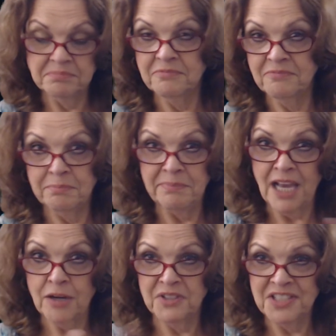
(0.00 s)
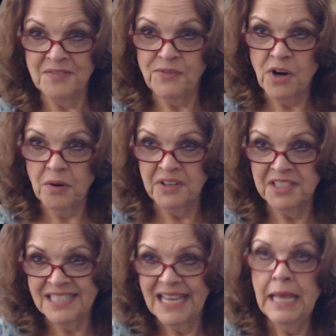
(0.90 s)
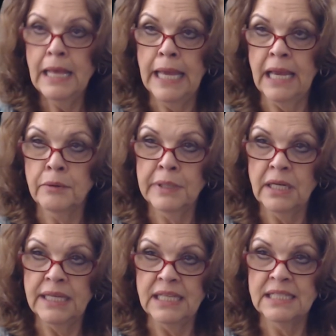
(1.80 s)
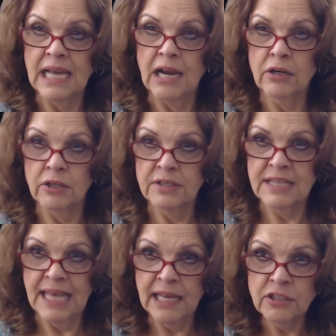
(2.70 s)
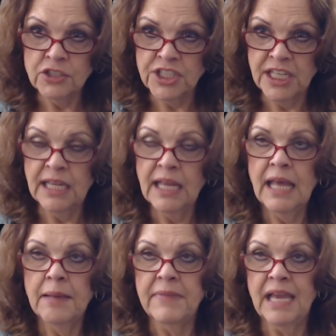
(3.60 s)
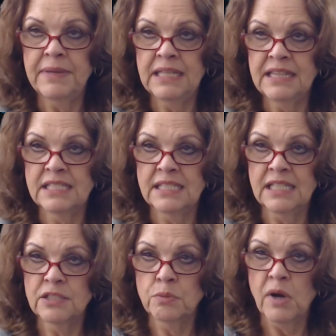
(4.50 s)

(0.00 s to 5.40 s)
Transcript: backwards and forwards. Ariel is our earth energy. Maybe this is what